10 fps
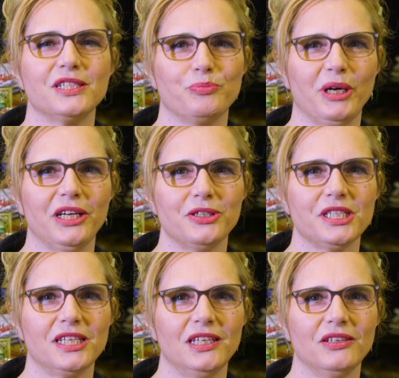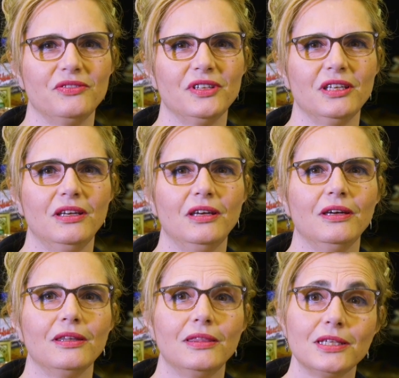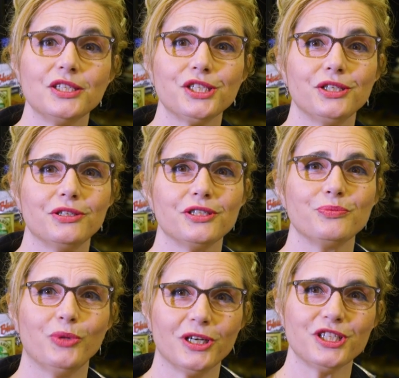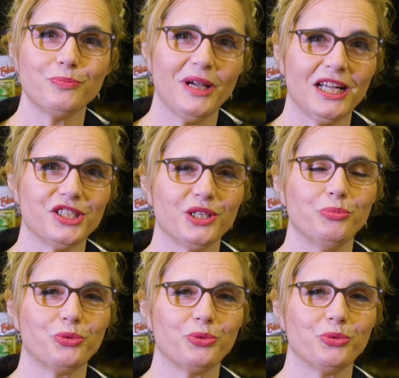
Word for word: inspired to give. This year's March Match-Up